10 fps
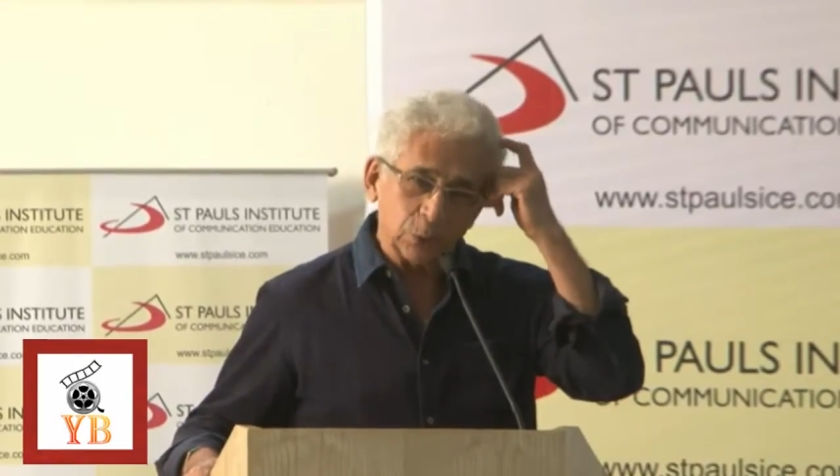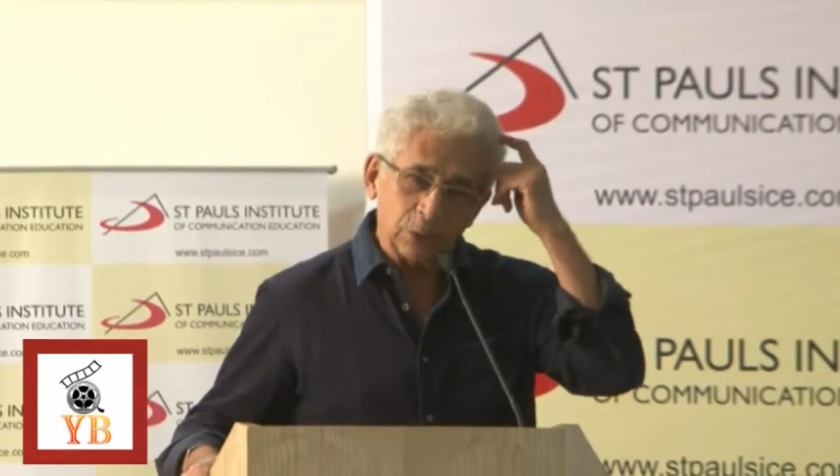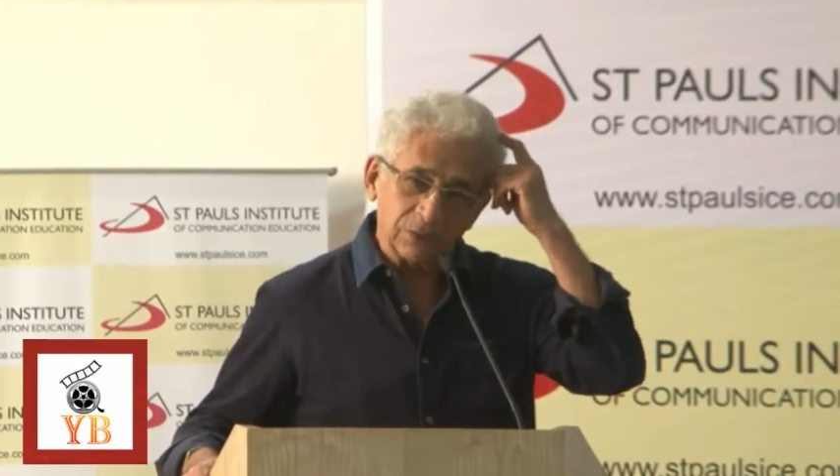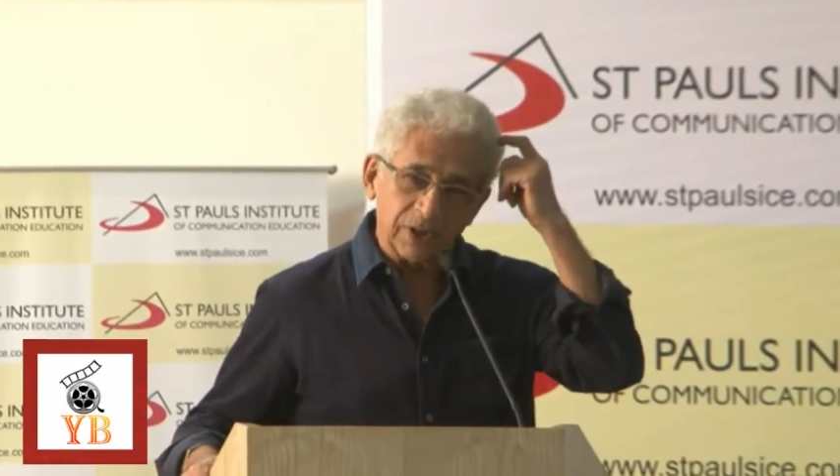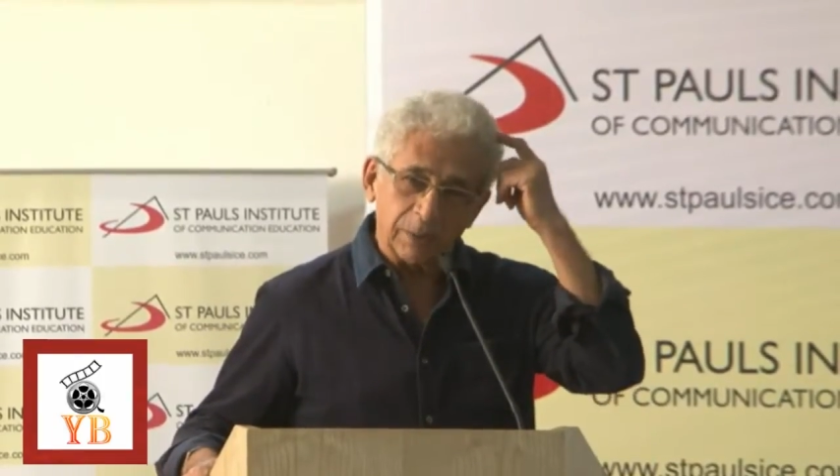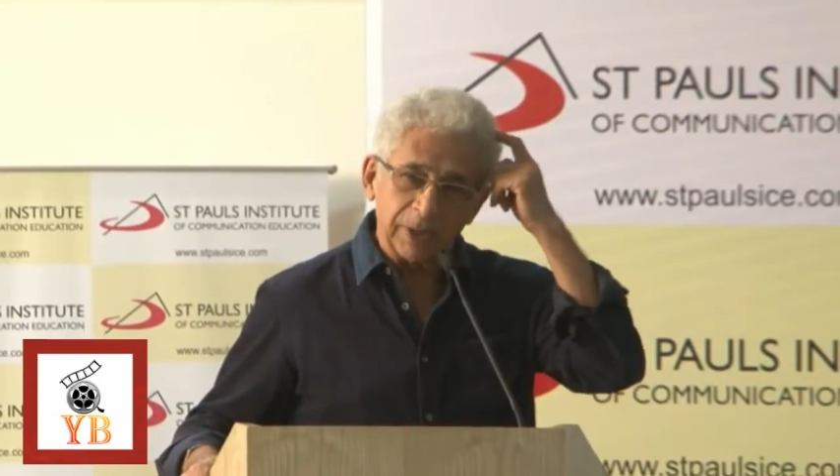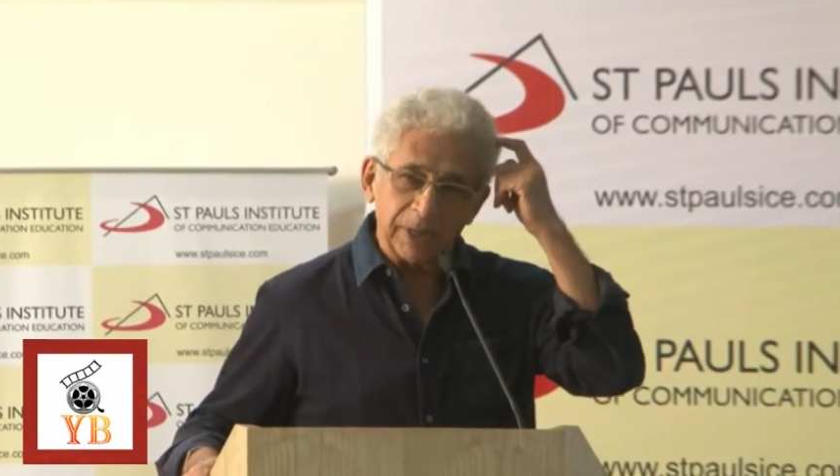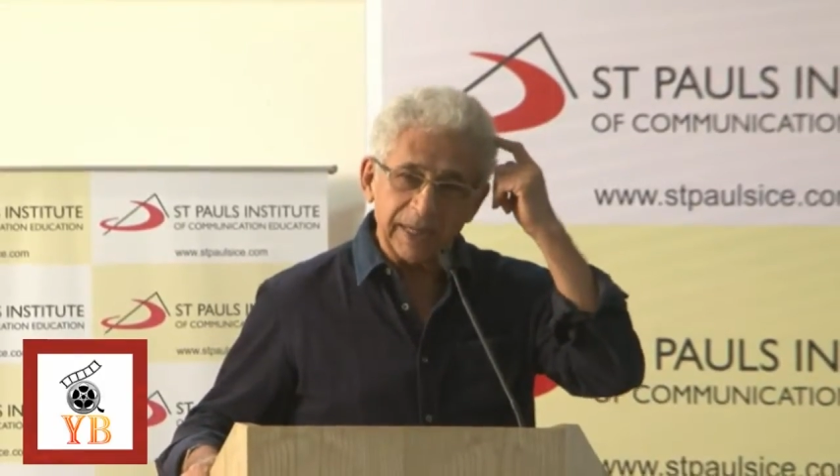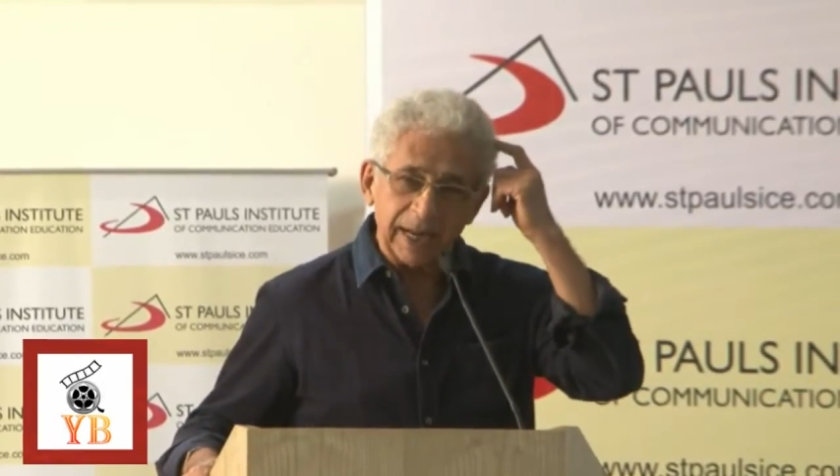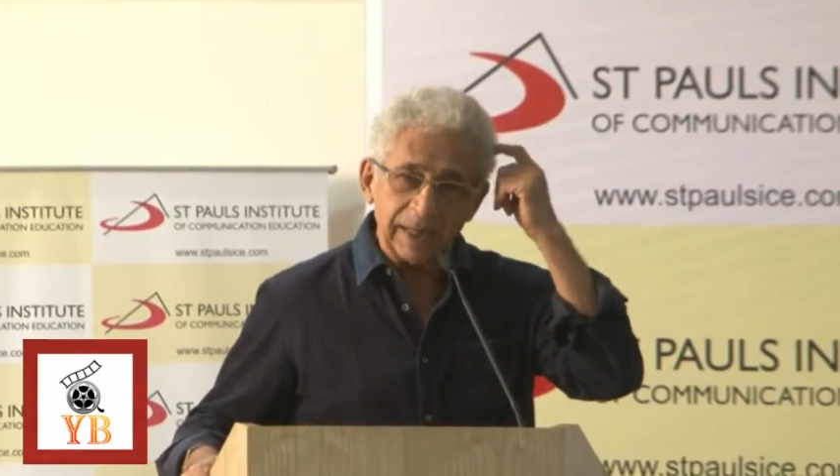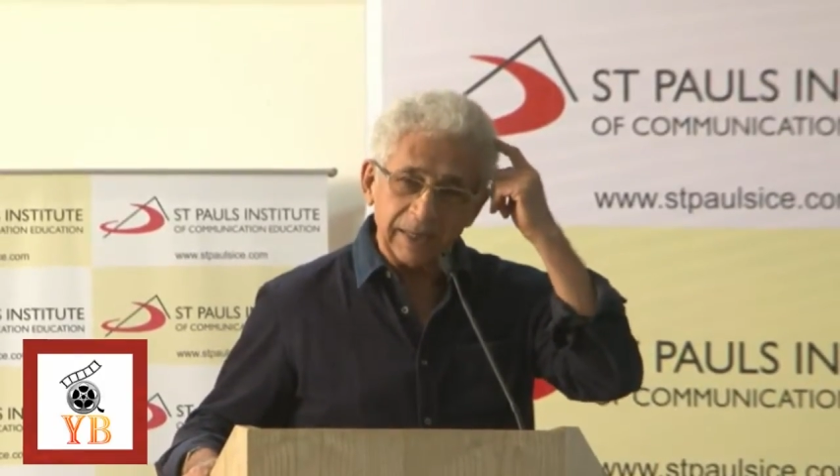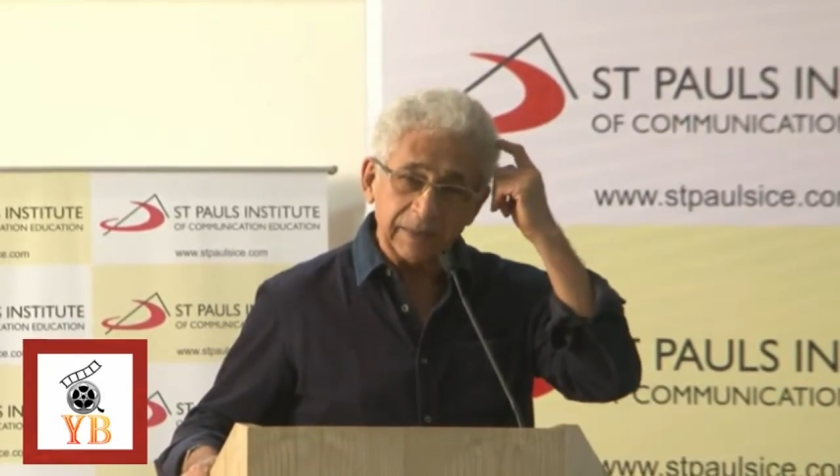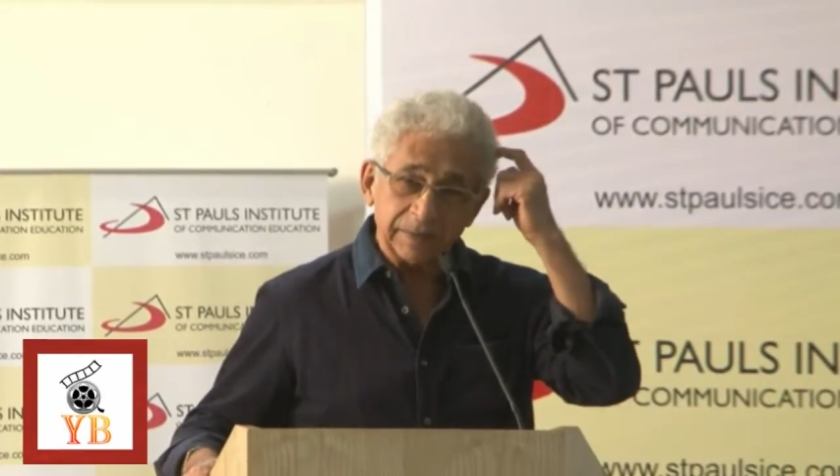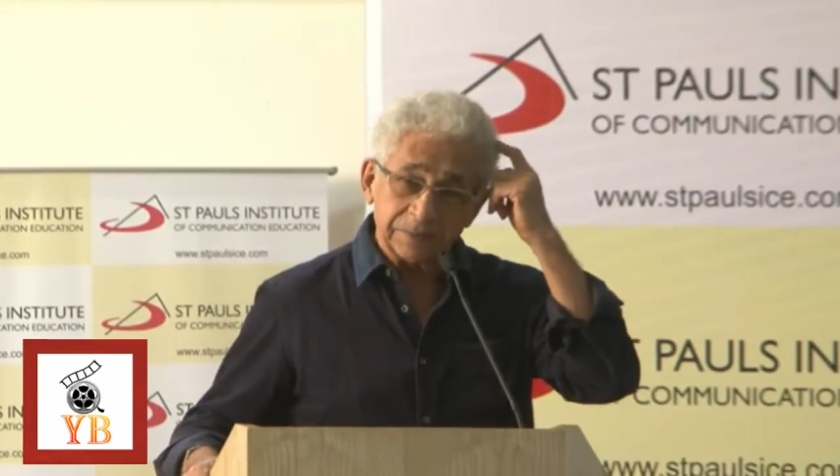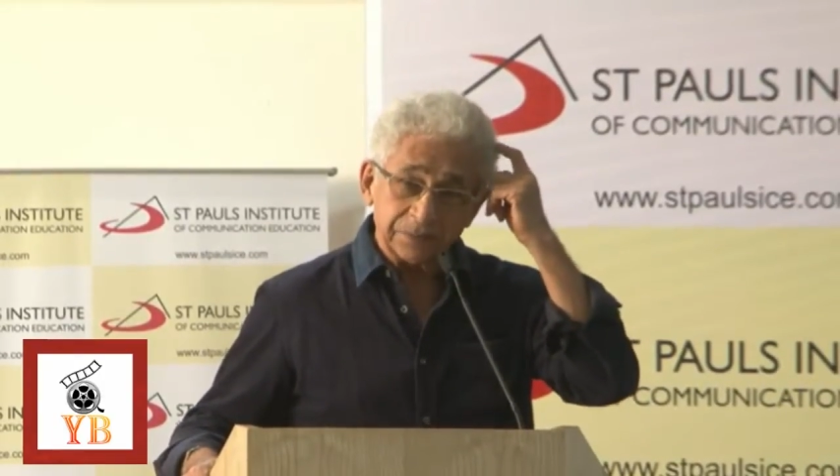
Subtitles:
School of Drama in Delhi,